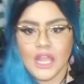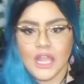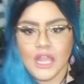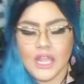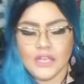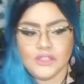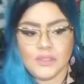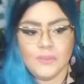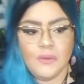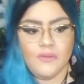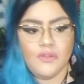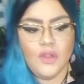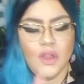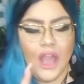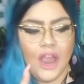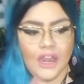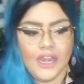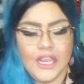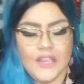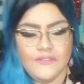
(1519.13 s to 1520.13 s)
some of you
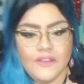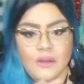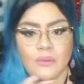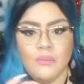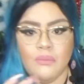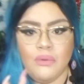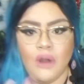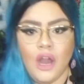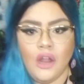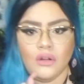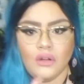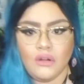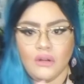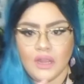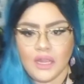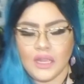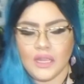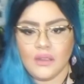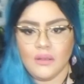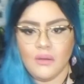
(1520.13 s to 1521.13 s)
are even
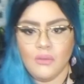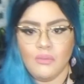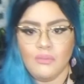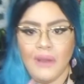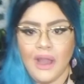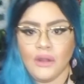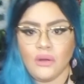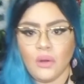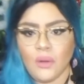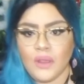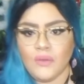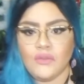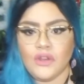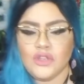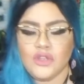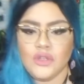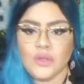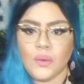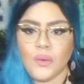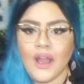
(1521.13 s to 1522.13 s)
borrowing
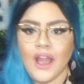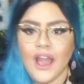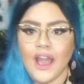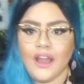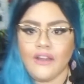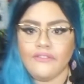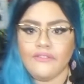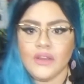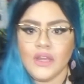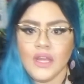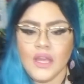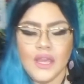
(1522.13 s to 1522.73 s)
what you don't have.